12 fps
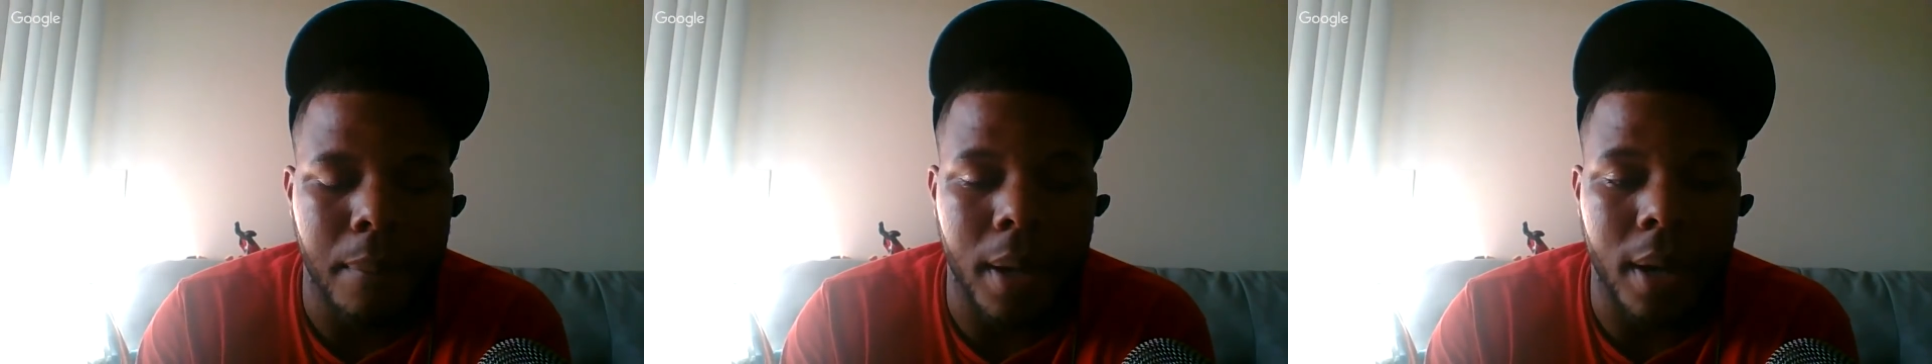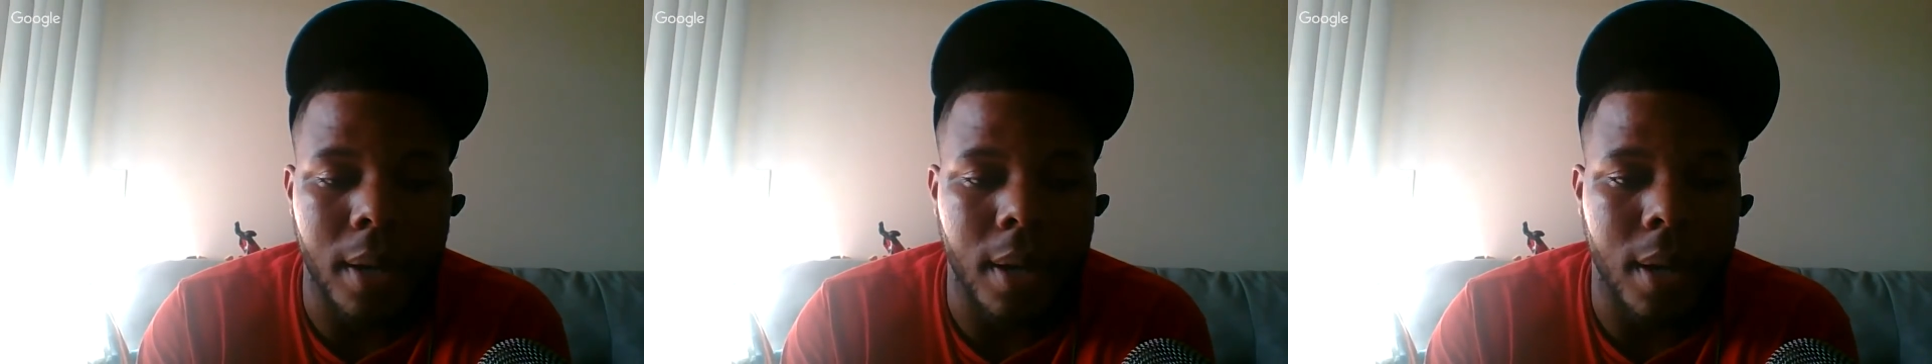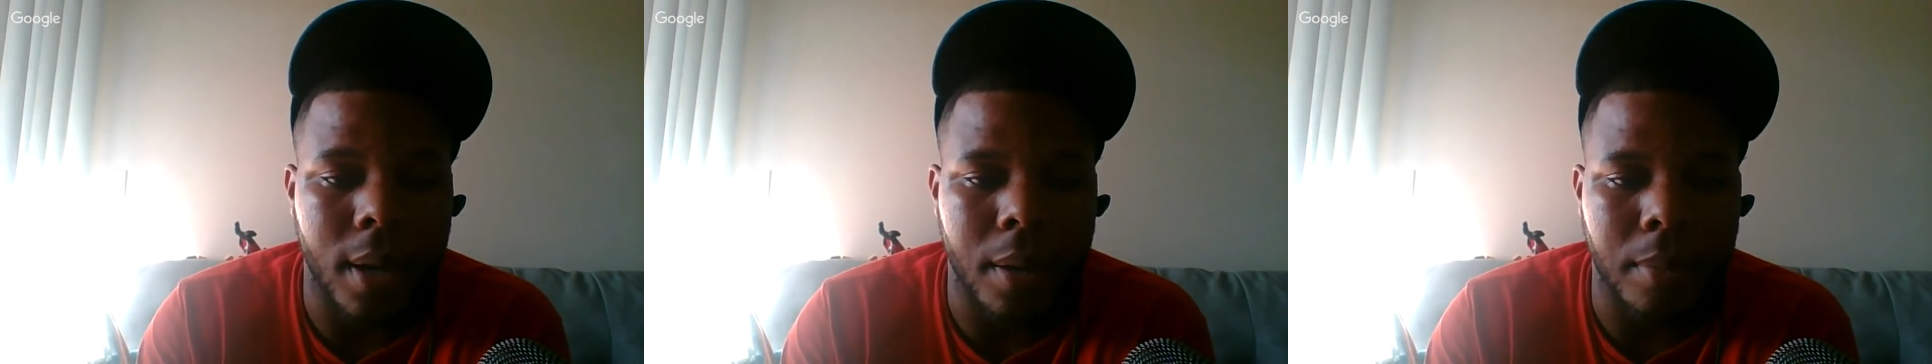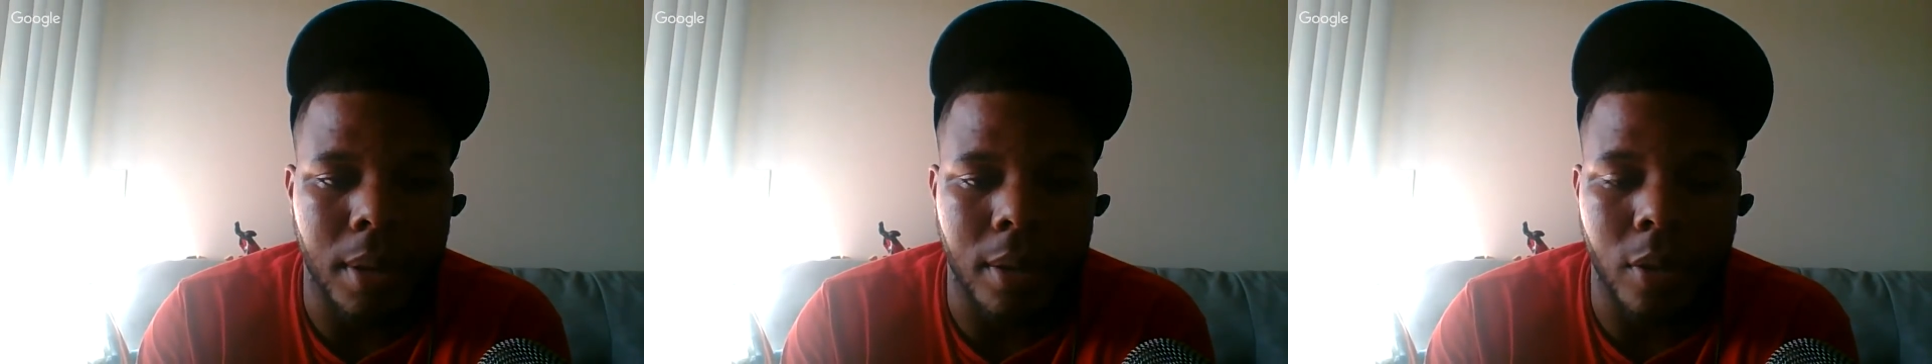But
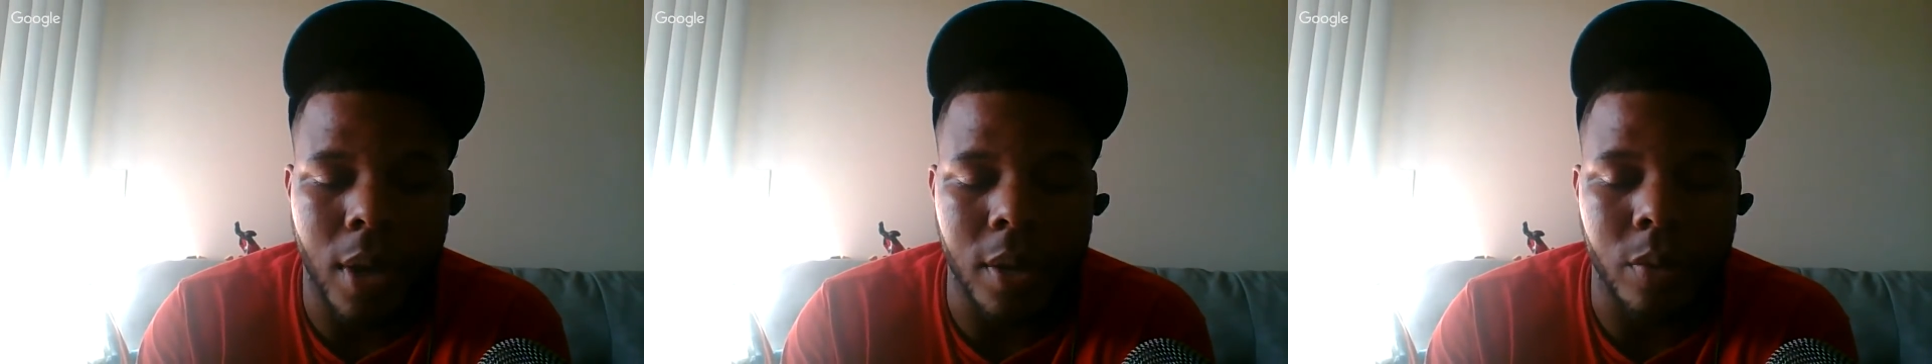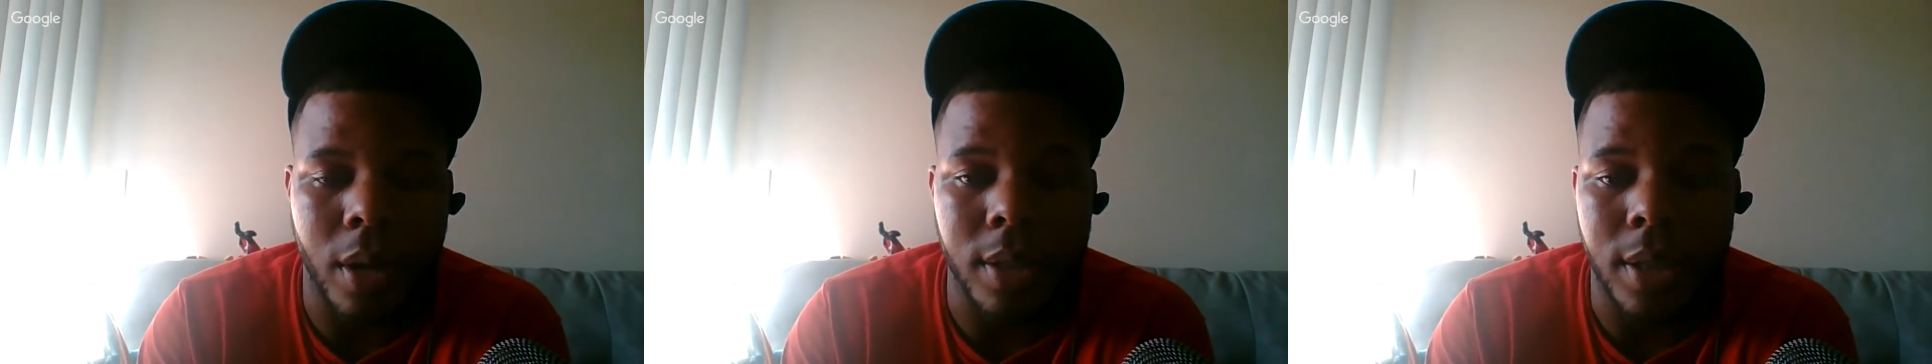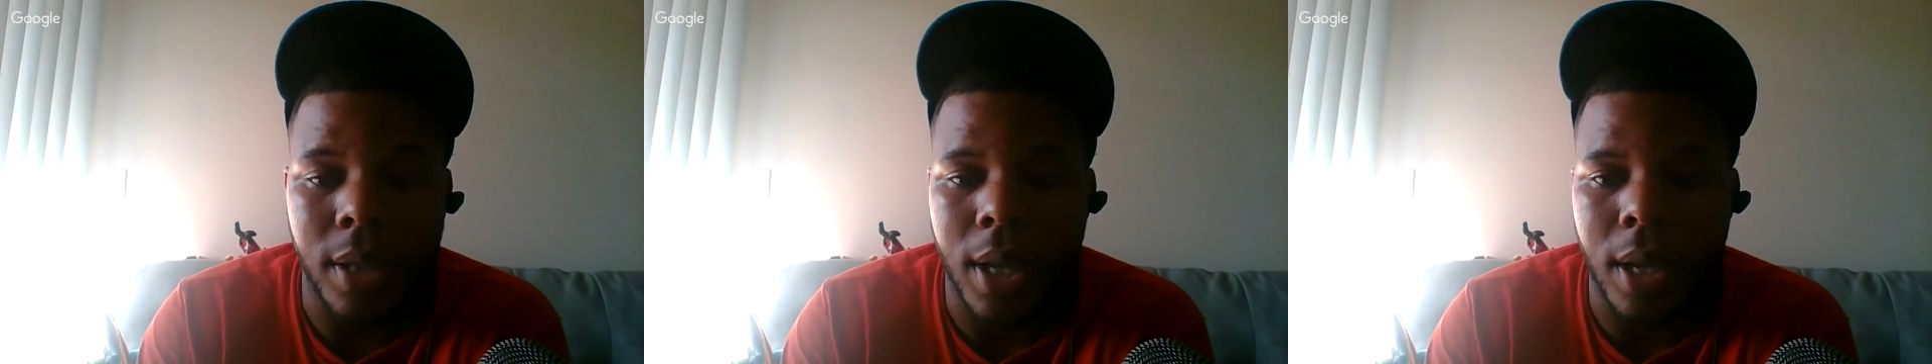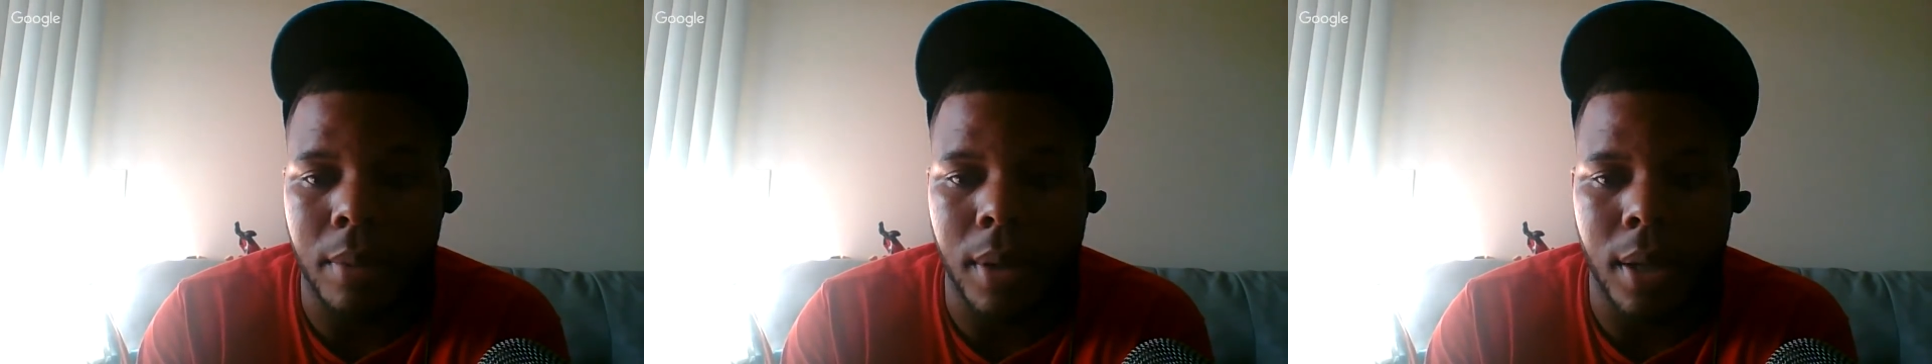I mean, you guys watched the
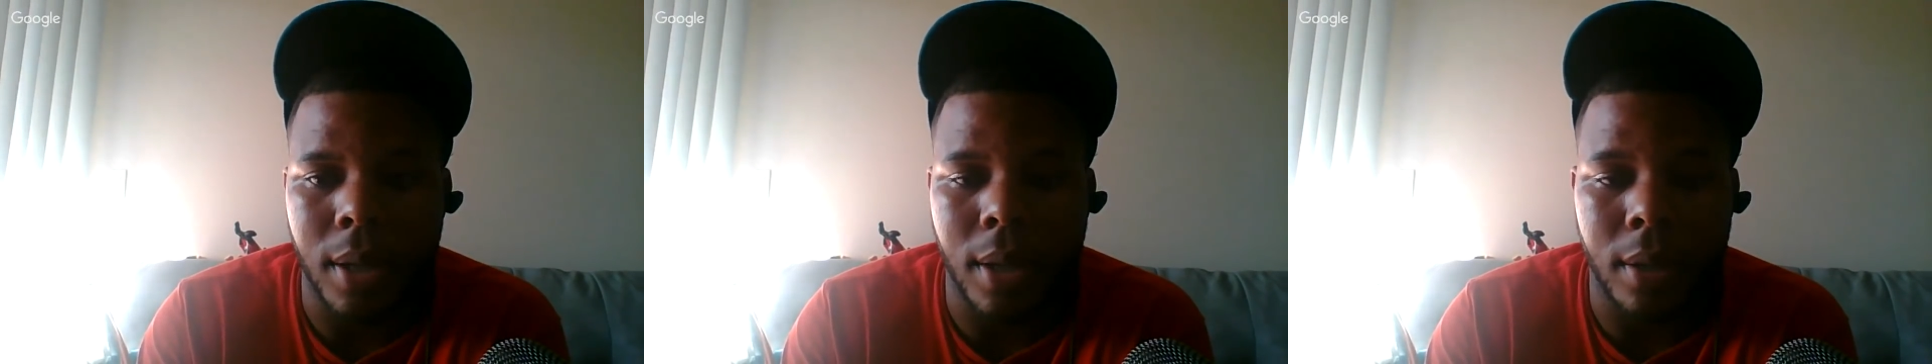game.